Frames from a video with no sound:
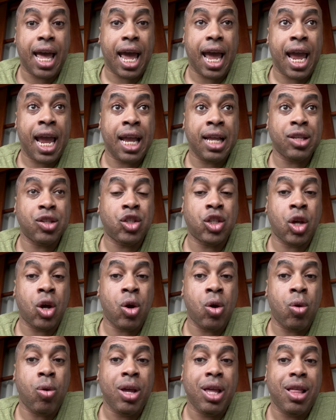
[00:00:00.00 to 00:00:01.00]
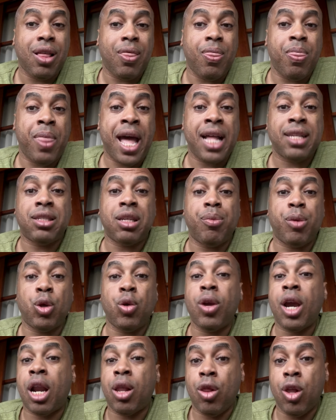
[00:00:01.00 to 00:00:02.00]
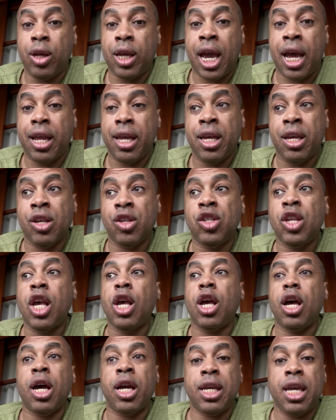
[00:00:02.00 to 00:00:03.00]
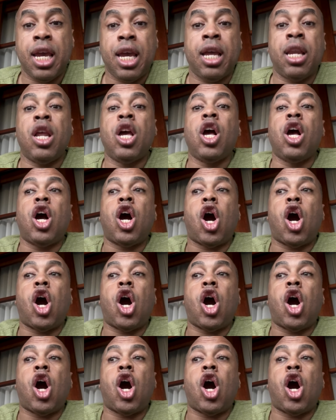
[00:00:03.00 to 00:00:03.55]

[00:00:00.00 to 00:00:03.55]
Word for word: And so that's something you got to look at is, again,